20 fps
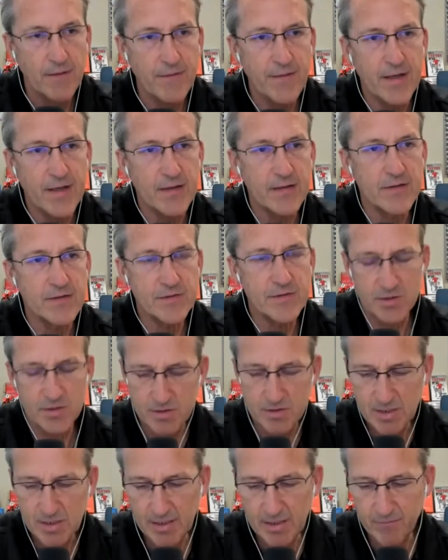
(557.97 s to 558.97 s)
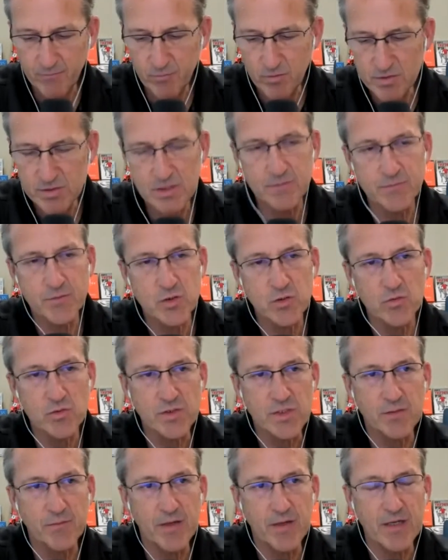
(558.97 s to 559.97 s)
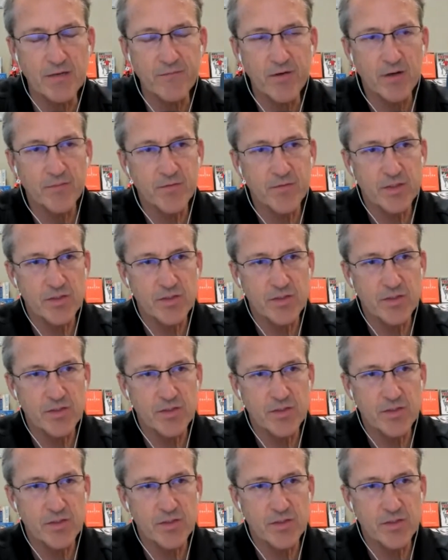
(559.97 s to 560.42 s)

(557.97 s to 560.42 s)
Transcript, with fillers: that kind of some tools that might have helped?